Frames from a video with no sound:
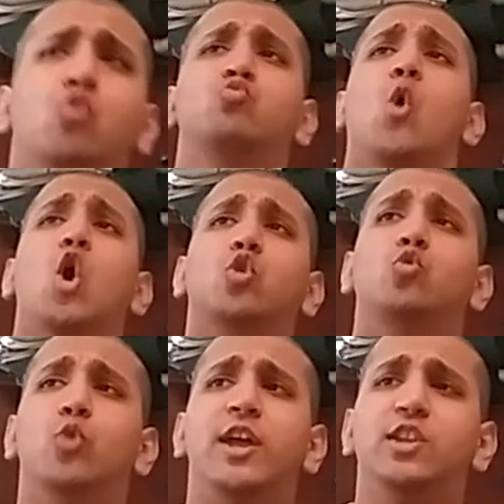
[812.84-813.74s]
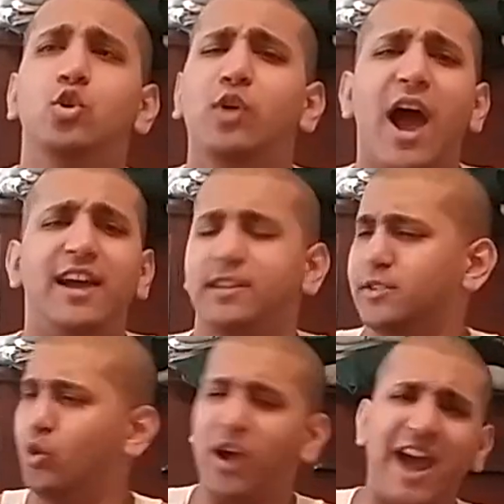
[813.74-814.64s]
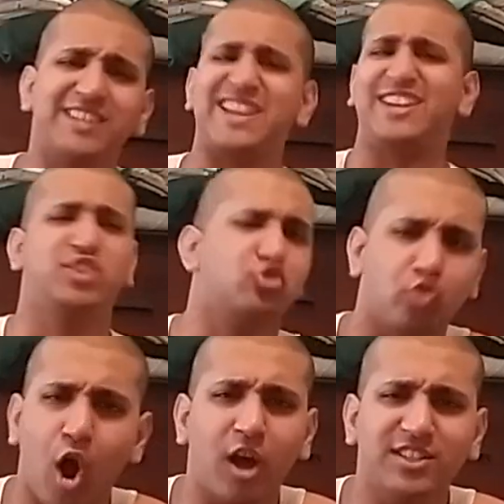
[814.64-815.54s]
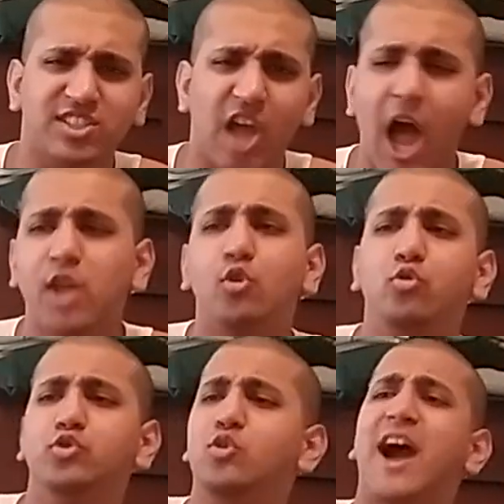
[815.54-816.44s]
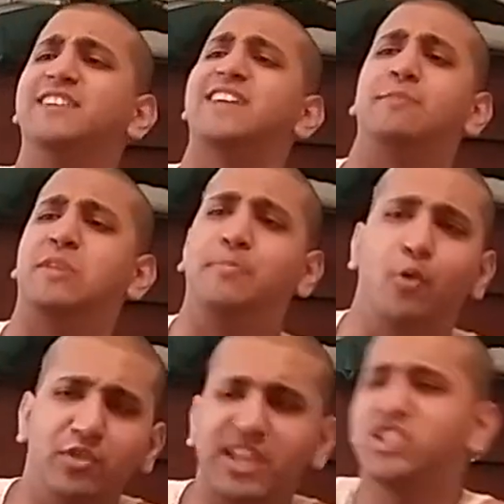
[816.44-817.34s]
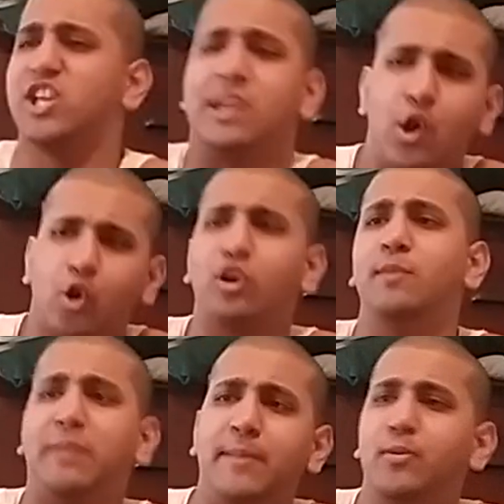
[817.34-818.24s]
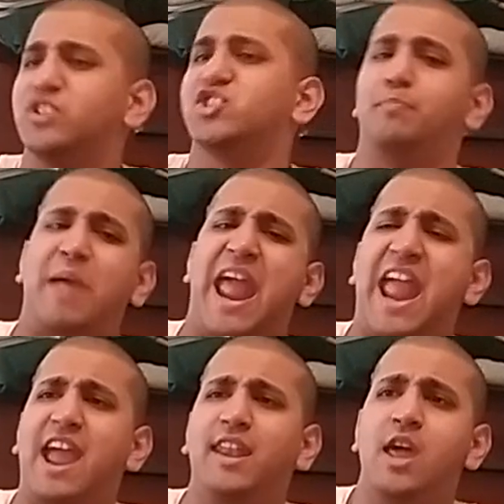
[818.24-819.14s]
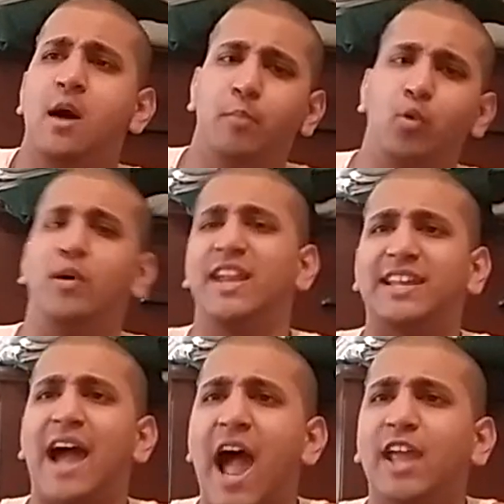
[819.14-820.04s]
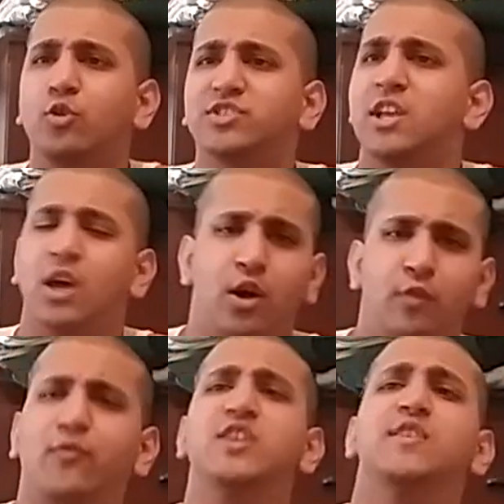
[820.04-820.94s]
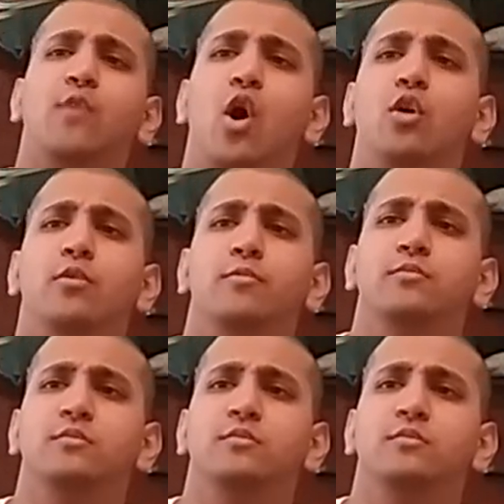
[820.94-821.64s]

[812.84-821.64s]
to work with. You guys like strong style. You guys like people legit hurting people in Japan. But when a guy who's, first of all,